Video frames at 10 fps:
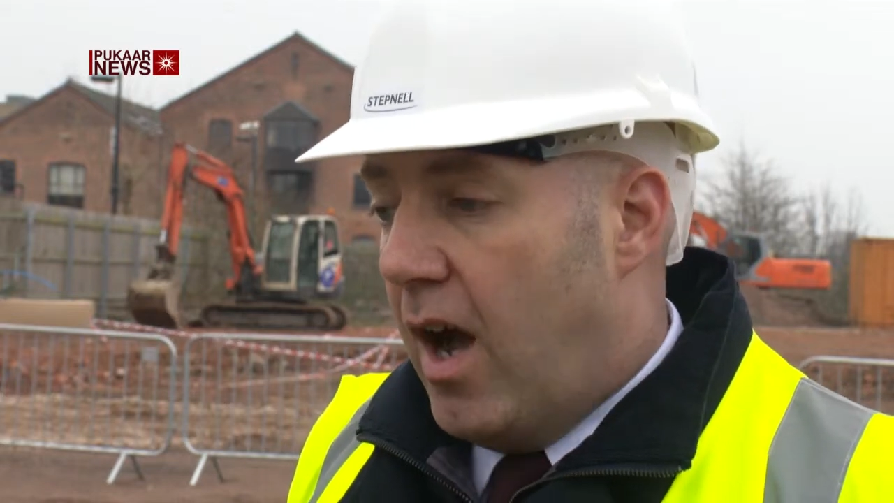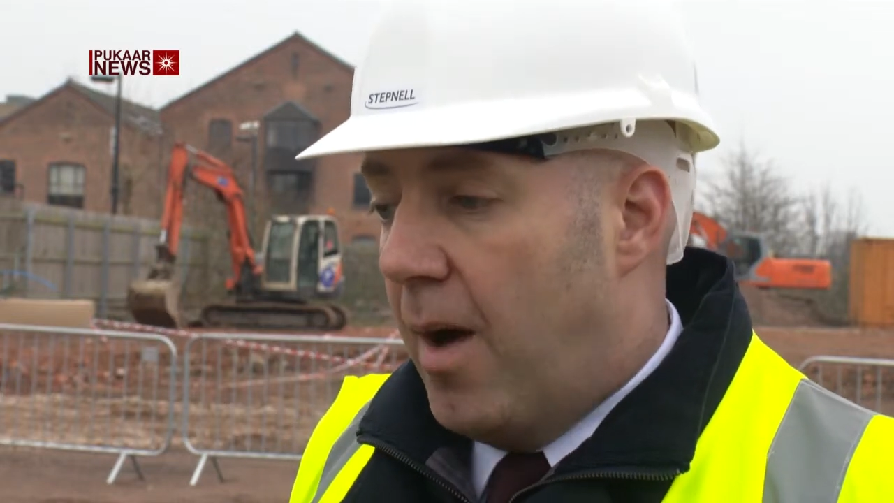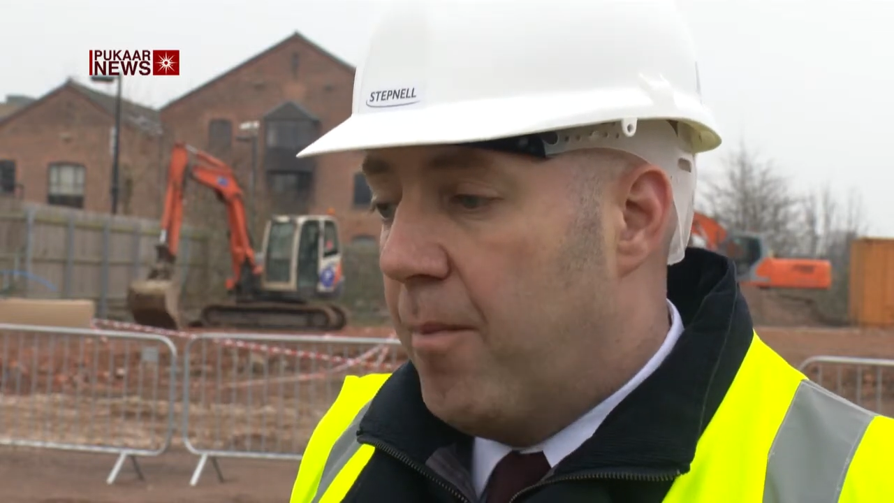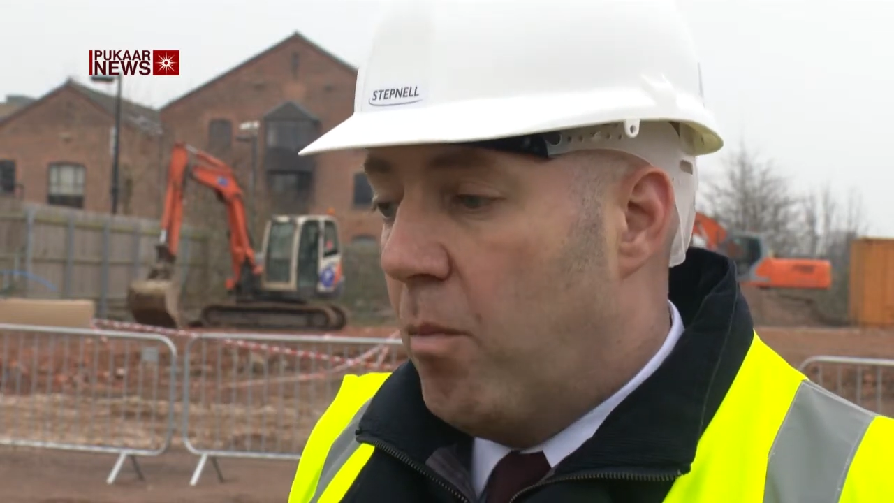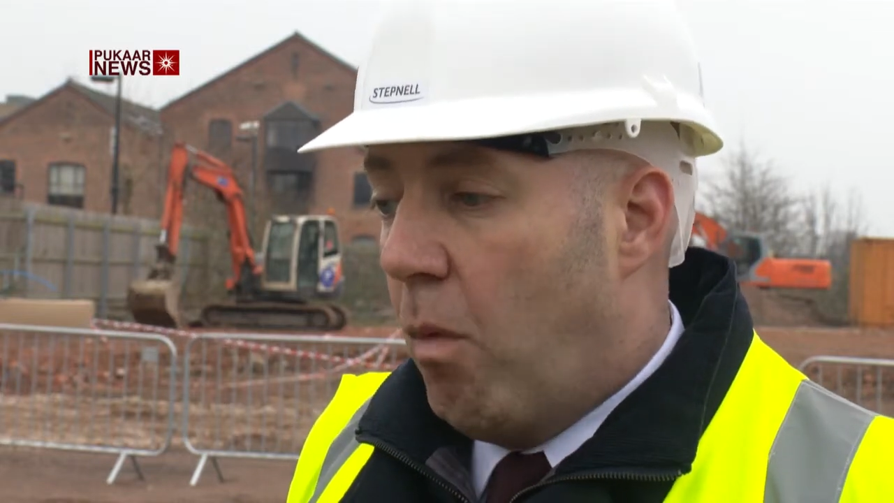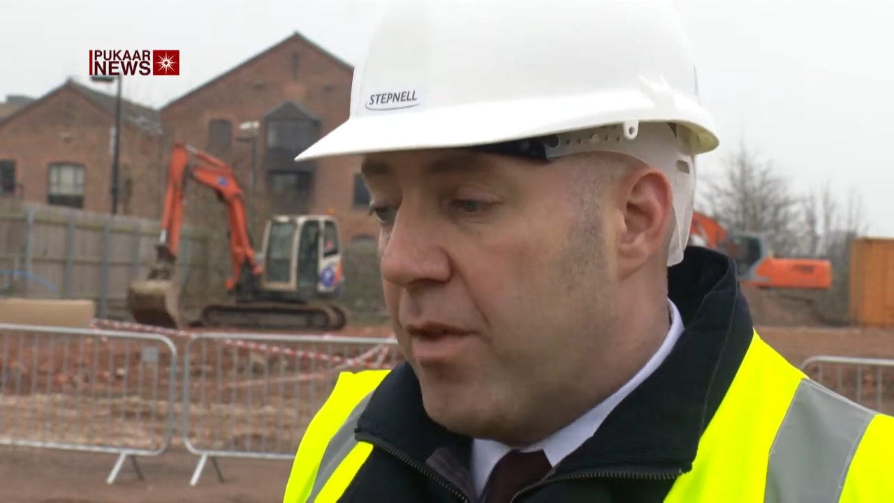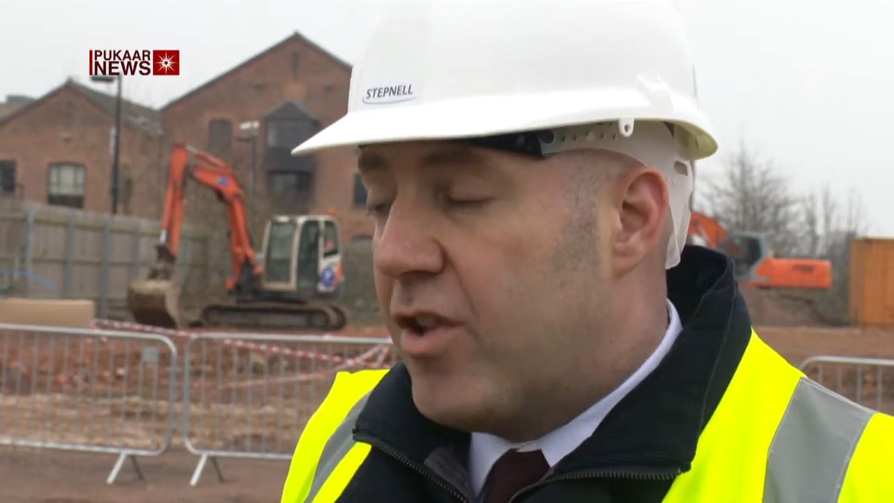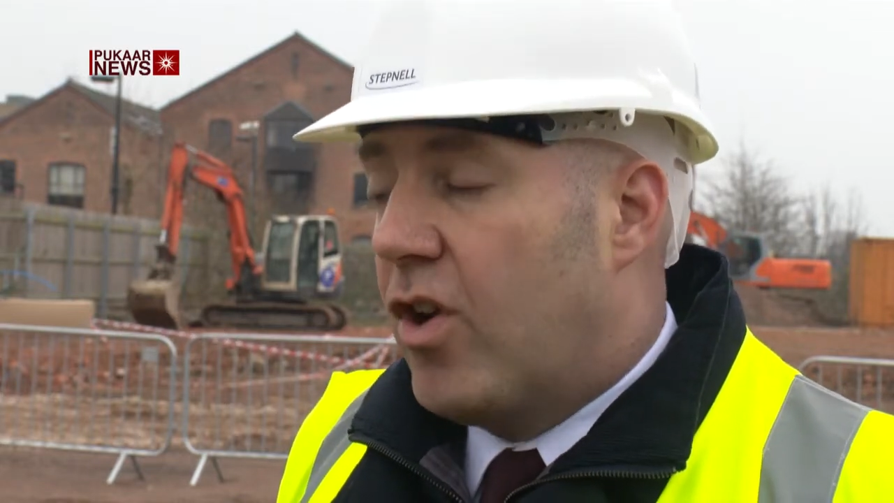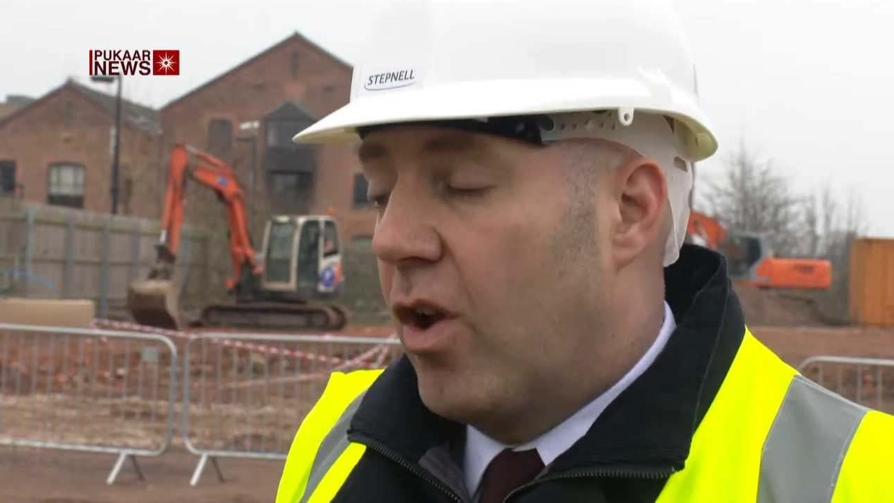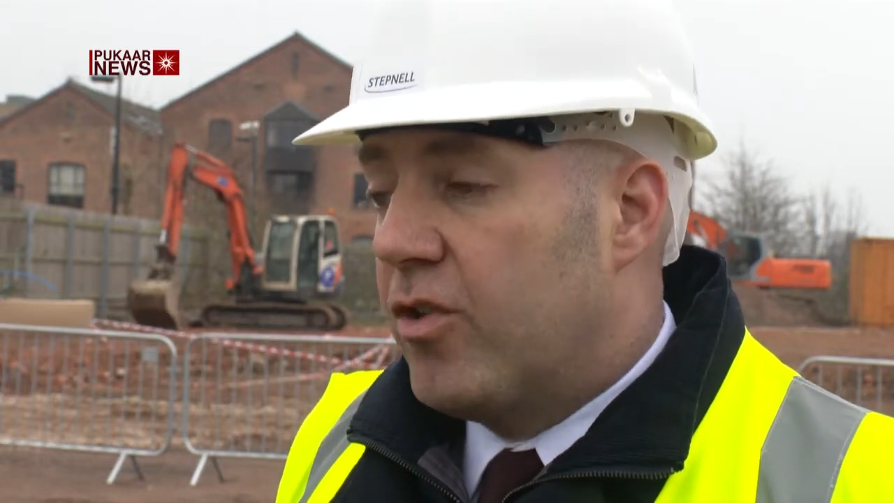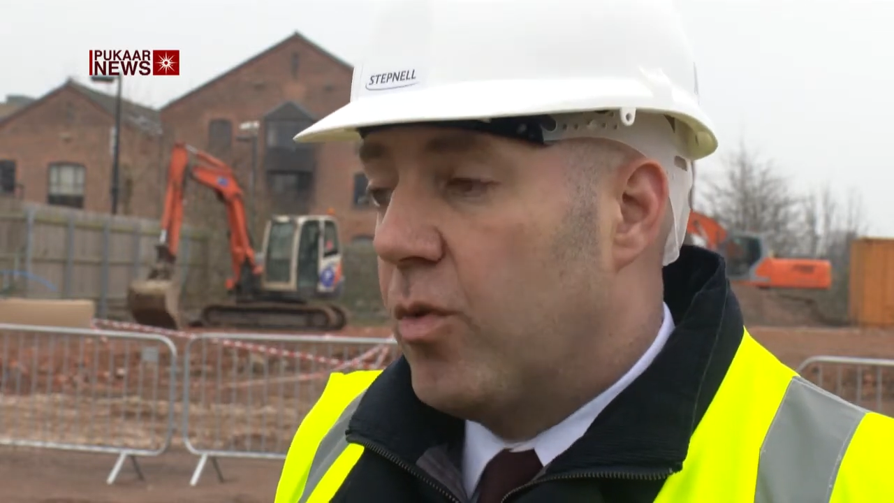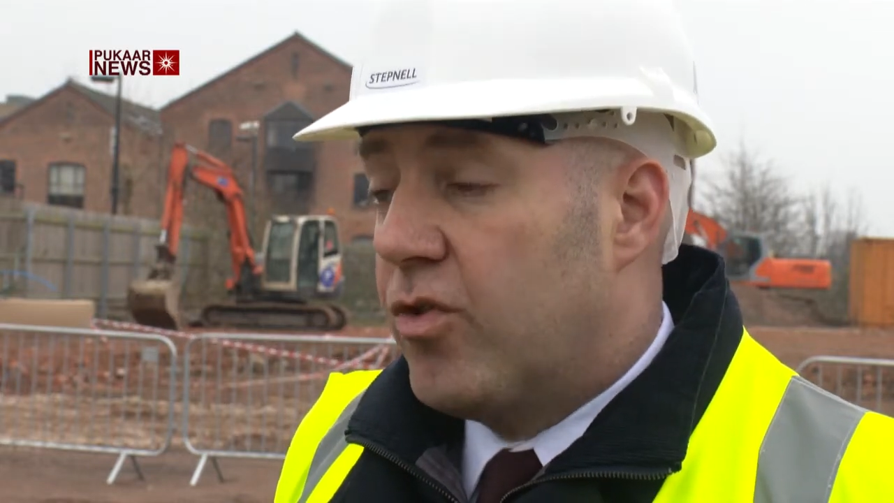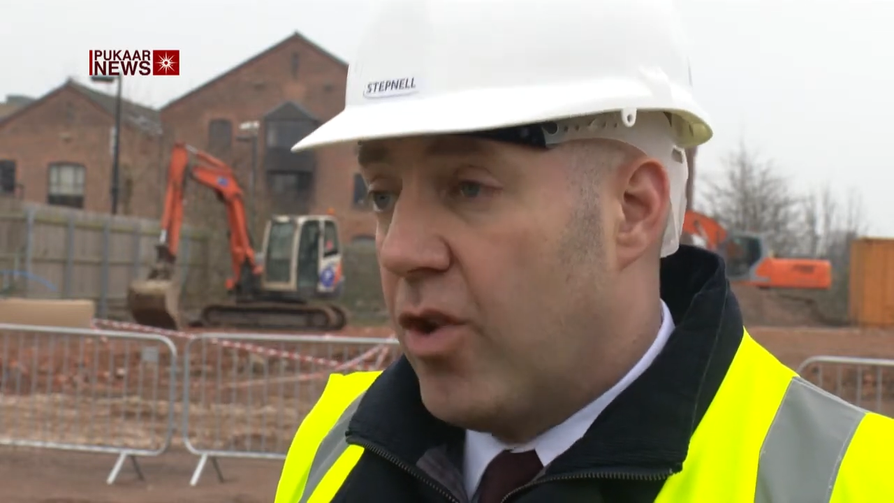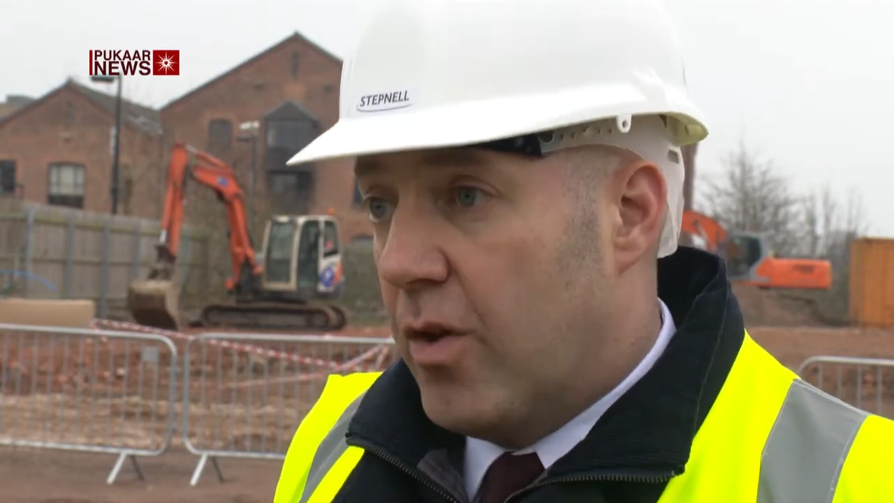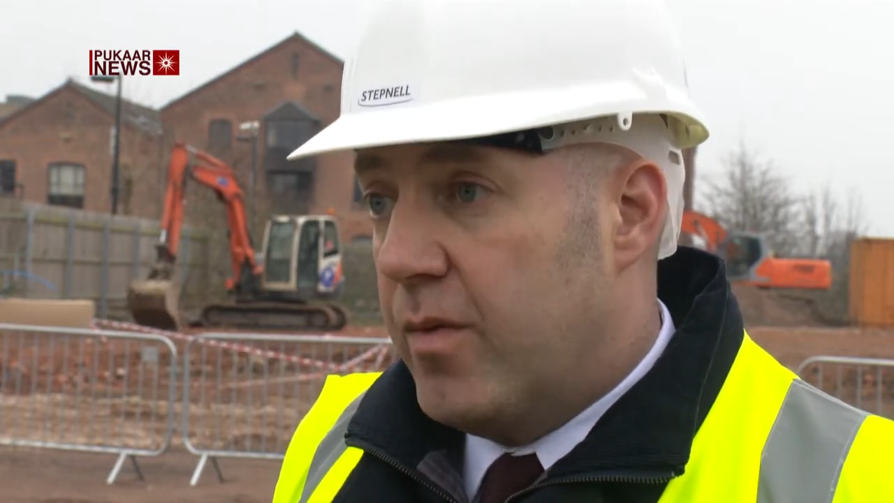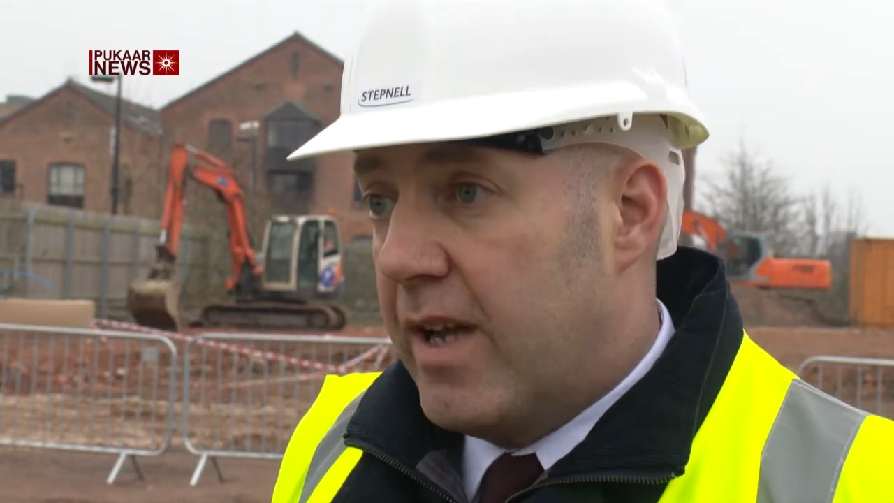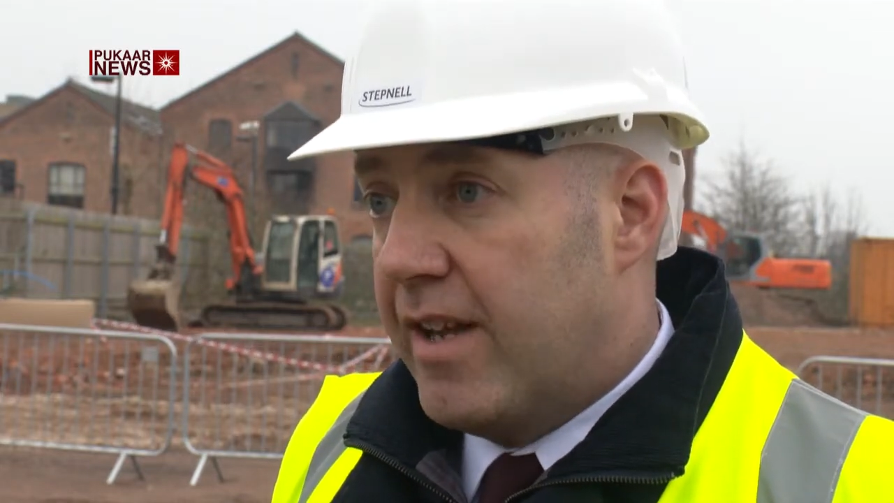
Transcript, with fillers: Um, what this college will do